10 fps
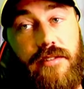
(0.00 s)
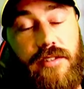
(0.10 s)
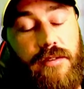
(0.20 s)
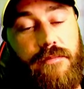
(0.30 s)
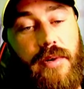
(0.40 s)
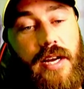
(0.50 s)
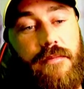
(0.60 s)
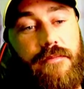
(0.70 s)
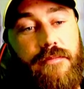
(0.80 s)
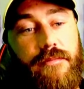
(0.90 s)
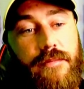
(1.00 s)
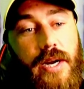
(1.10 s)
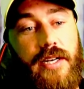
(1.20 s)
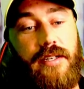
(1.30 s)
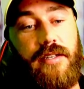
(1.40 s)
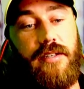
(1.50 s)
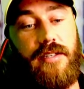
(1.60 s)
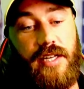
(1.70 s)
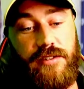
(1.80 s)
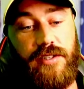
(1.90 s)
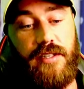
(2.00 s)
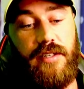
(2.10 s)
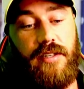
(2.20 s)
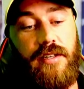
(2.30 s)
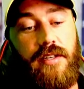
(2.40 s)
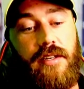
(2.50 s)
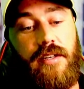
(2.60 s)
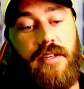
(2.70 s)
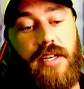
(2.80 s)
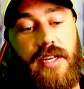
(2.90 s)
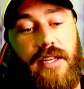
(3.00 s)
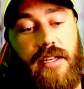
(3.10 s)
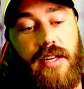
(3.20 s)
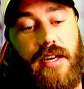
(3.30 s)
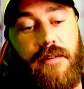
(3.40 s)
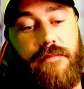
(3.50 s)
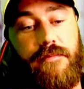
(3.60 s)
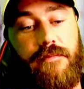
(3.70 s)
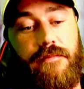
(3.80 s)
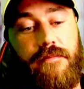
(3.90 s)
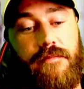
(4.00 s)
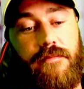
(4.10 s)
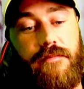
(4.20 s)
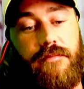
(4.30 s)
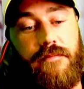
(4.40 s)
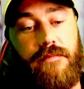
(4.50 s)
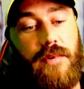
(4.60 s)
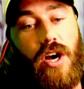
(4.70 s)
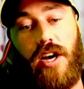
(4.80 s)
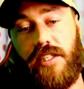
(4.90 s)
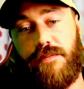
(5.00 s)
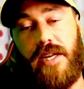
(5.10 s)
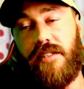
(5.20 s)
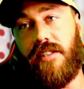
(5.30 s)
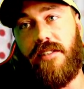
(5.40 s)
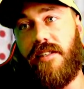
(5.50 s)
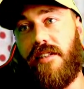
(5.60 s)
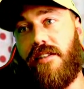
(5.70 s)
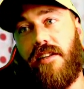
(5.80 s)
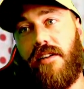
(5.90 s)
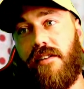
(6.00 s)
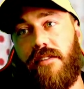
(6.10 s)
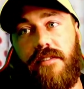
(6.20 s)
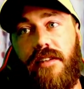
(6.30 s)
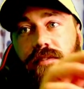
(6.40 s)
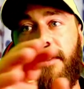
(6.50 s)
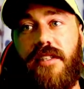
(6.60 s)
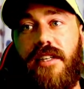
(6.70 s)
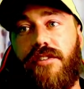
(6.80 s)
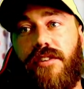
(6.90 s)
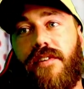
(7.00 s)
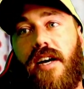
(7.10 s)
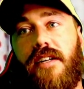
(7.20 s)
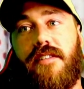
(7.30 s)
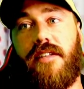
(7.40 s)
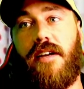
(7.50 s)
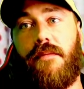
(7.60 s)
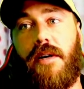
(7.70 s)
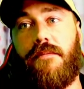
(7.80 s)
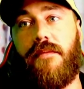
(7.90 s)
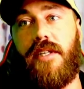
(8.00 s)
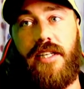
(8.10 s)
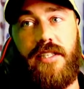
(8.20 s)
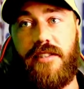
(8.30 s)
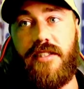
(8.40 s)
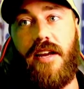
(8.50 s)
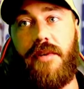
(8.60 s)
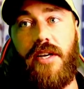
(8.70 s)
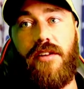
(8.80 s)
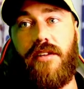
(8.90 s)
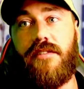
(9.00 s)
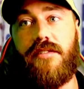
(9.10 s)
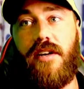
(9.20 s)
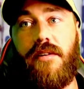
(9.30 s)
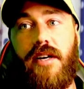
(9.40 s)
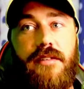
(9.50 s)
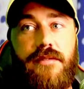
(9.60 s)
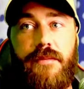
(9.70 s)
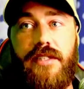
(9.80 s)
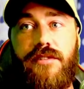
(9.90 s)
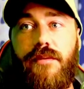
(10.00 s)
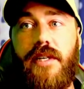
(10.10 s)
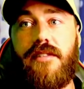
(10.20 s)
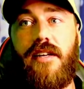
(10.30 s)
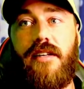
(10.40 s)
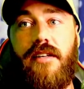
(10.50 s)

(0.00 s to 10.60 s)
so, Braden Kendrick. And I just basically said, if there's any drift cars that come up, and he just gave me a holler straight away. It was about 2 weeks later.